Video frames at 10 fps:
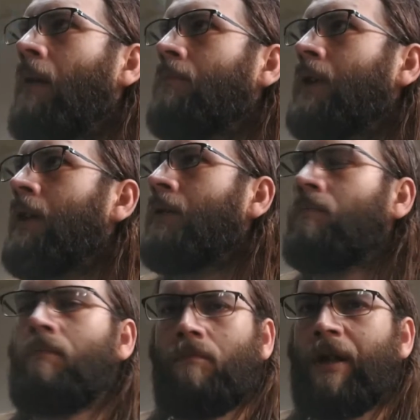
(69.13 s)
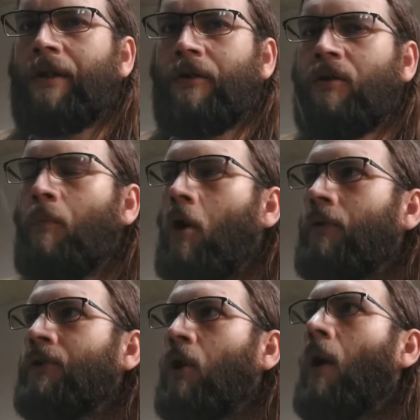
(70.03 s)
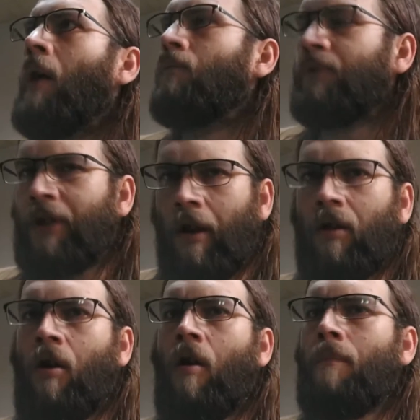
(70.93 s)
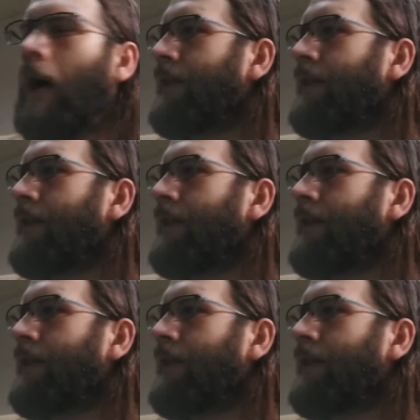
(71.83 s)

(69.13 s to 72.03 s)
I'm gonna get this tomorrow. So I set an alarm.